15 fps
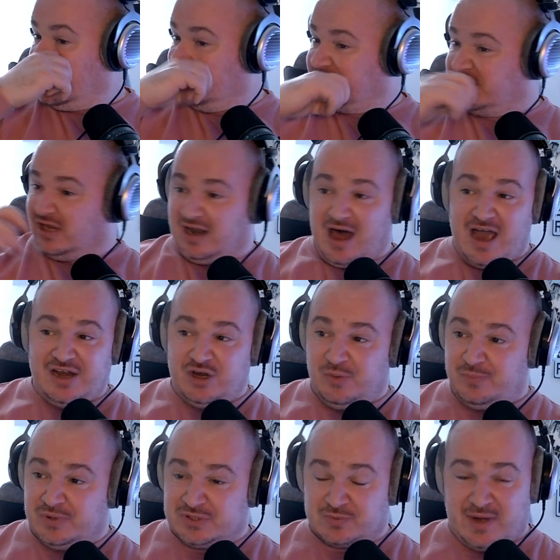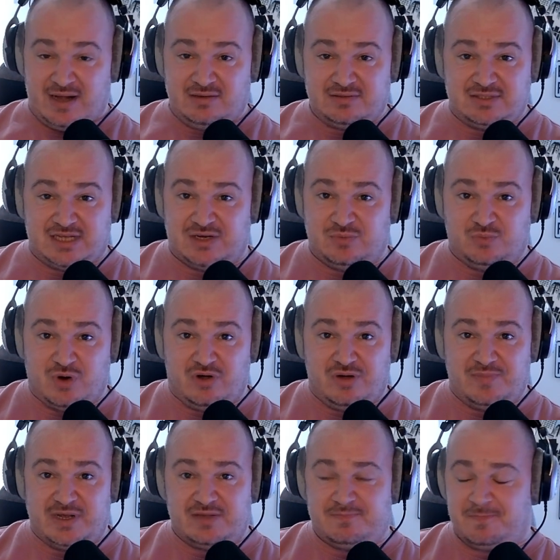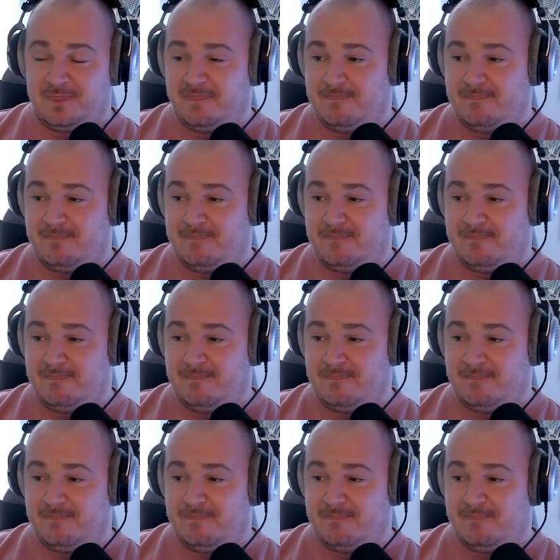The lineup as well didn't worry me